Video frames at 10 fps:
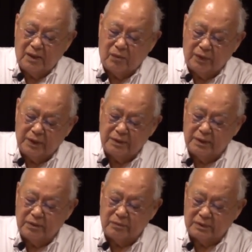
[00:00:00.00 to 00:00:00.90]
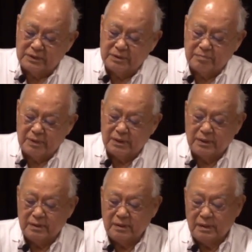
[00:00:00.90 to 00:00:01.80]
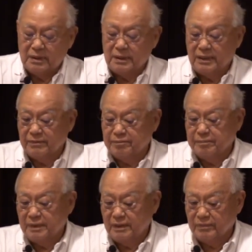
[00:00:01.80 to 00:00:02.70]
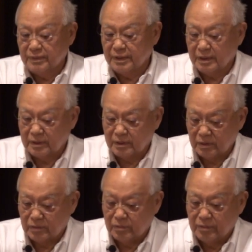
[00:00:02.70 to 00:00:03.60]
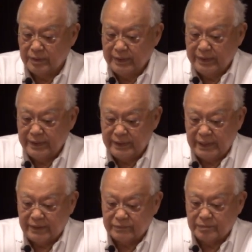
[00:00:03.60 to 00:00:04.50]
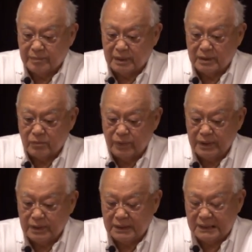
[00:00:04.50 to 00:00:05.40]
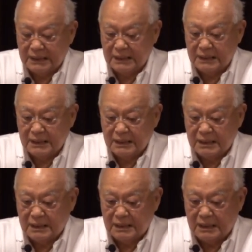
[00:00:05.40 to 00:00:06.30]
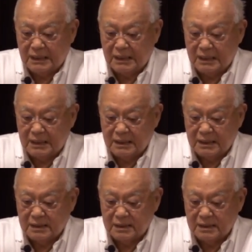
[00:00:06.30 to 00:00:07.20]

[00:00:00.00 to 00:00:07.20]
And what he did was simply left everything go, and after about a week, uh,